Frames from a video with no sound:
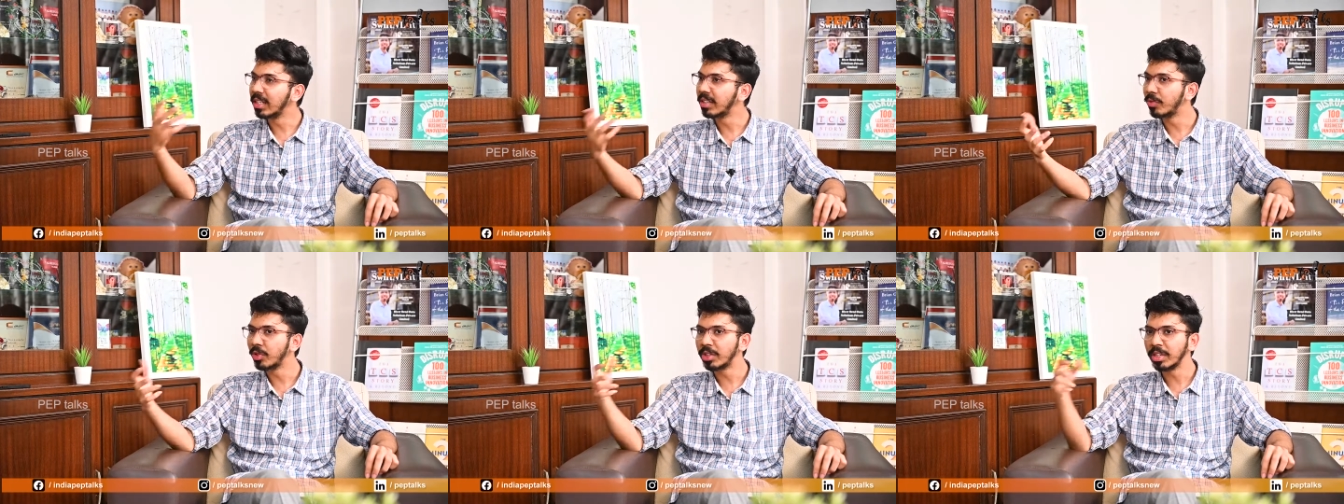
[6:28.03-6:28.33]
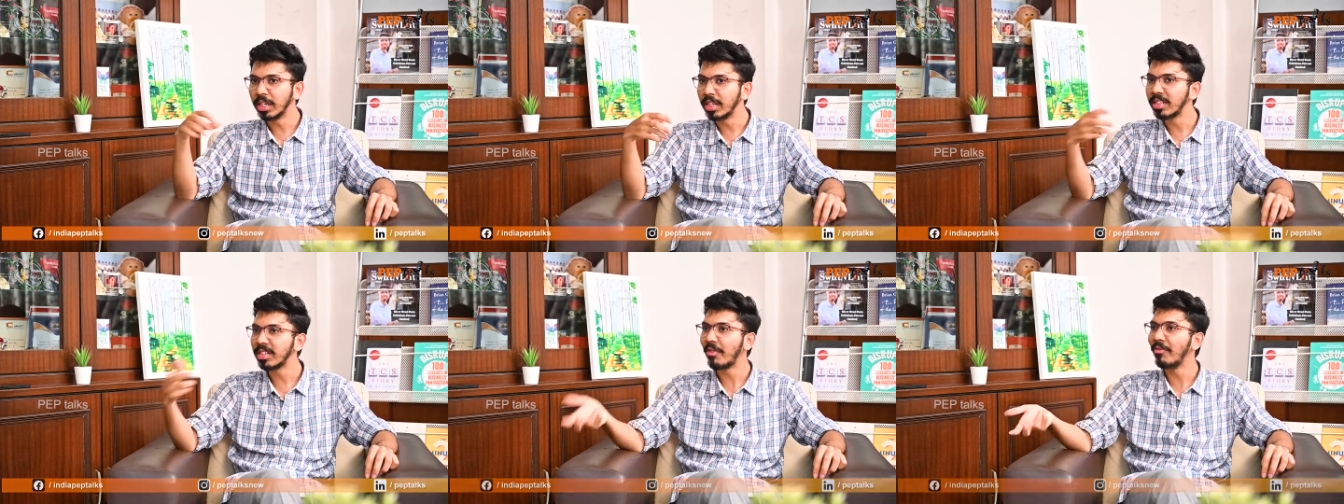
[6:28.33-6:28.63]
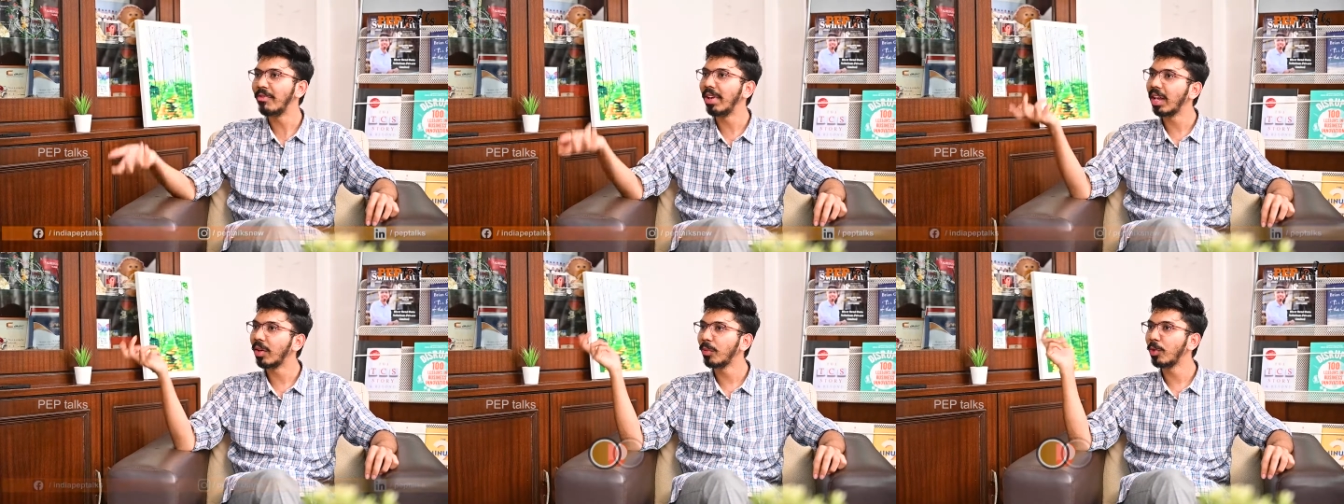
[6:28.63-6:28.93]
sit
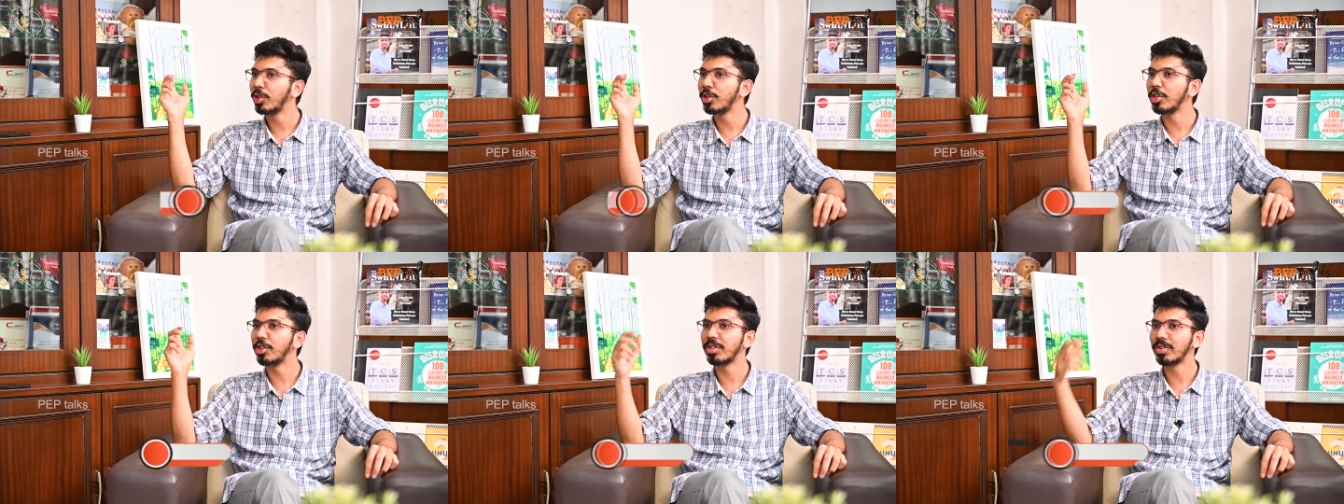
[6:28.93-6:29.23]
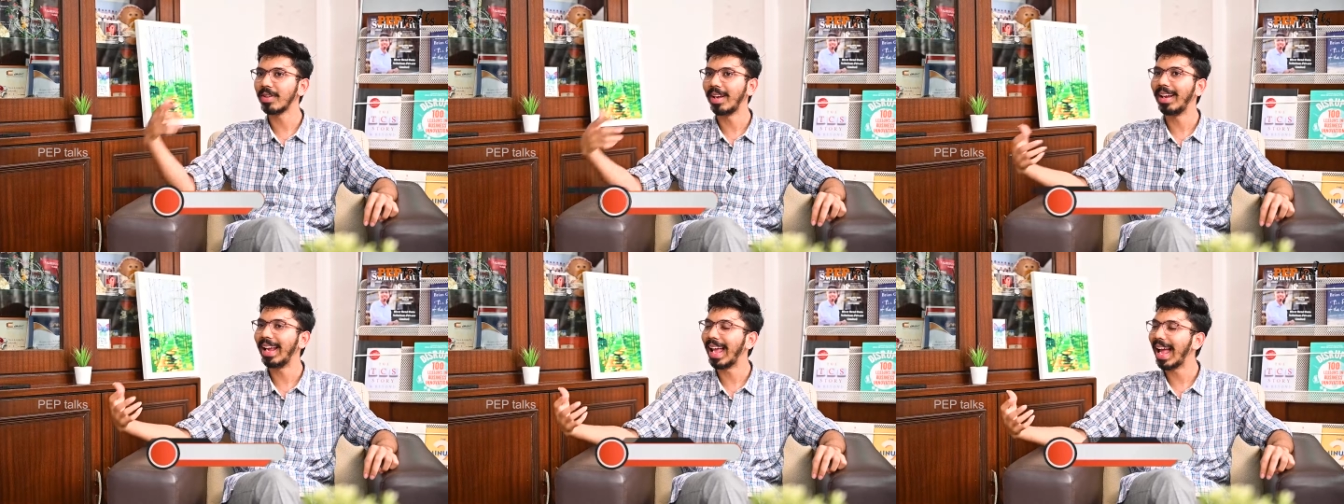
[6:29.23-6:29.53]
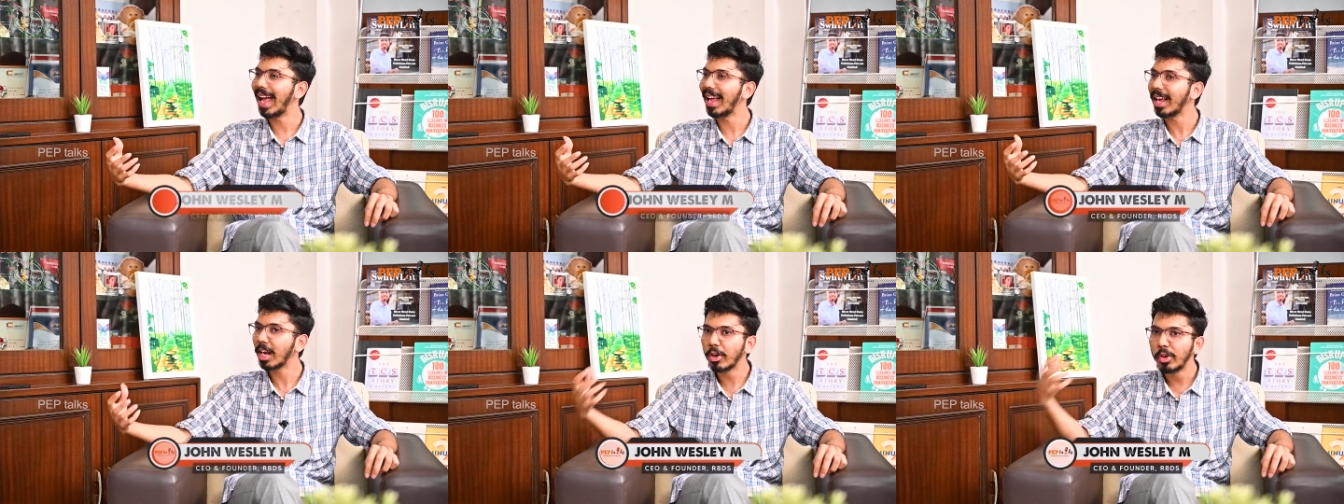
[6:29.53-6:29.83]
somewhere which is
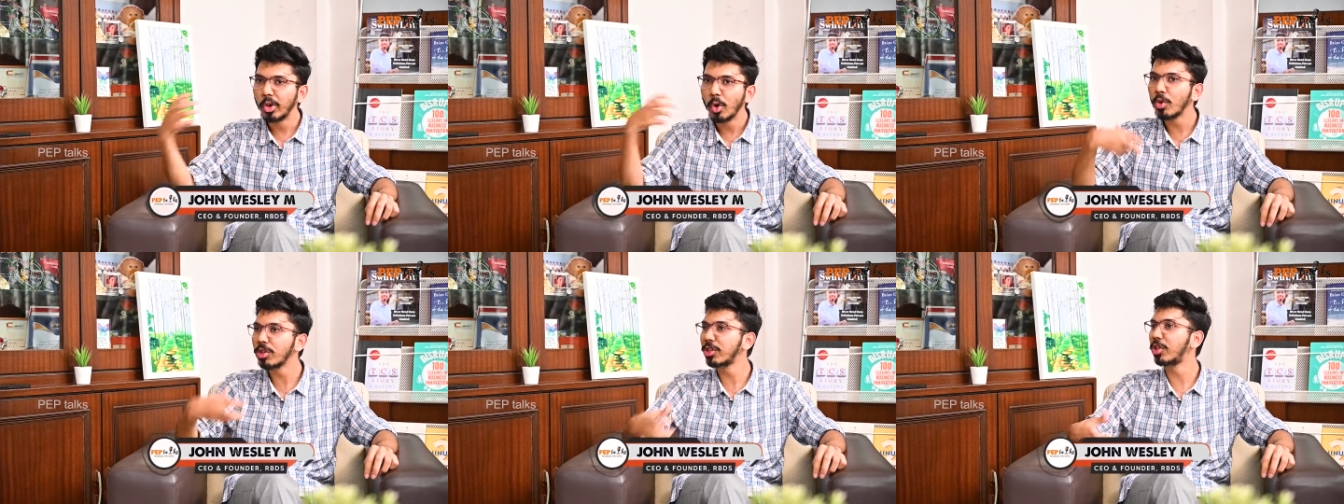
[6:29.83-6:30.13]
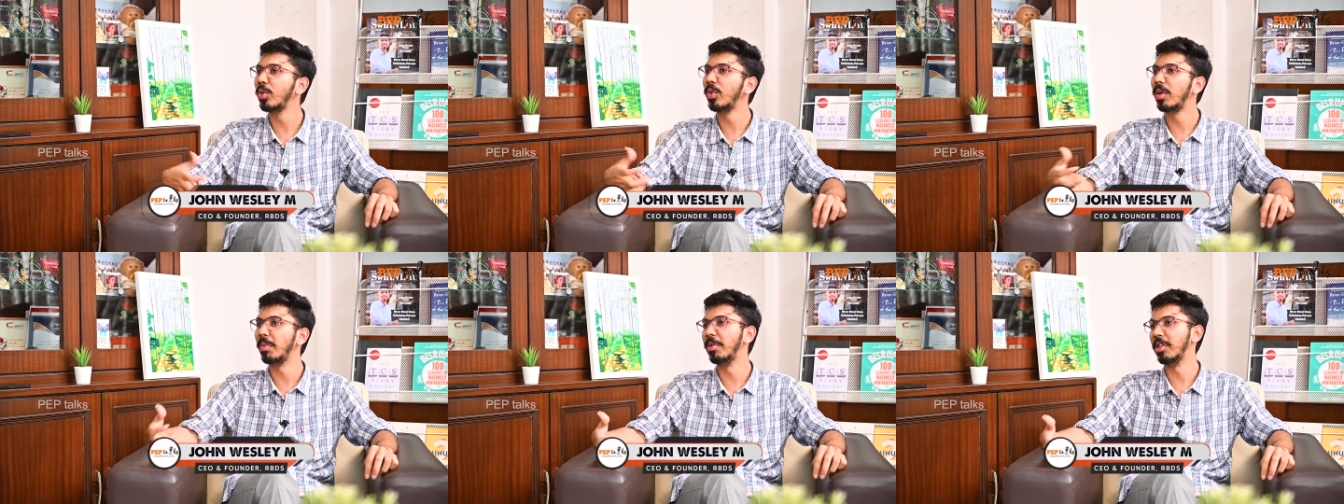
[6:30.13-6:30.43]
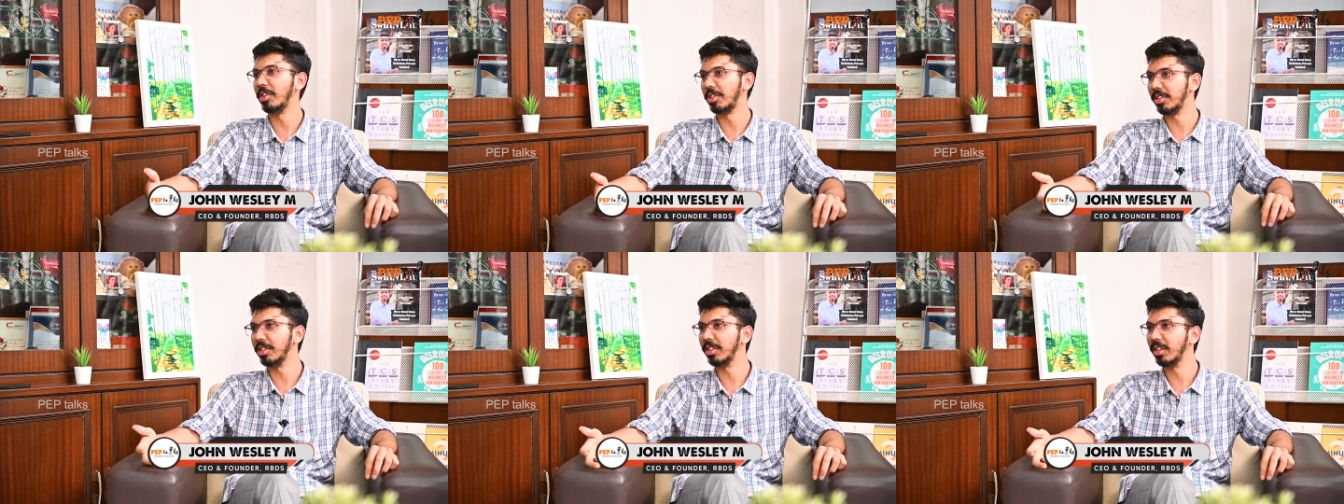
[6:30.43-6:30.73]
close to a
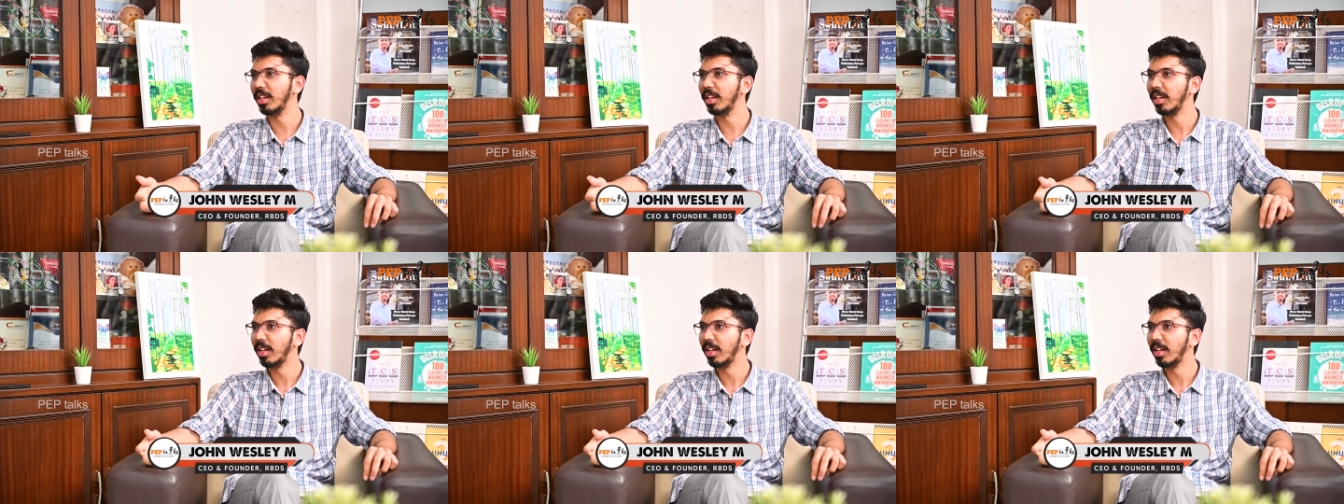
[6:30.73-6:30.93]
person.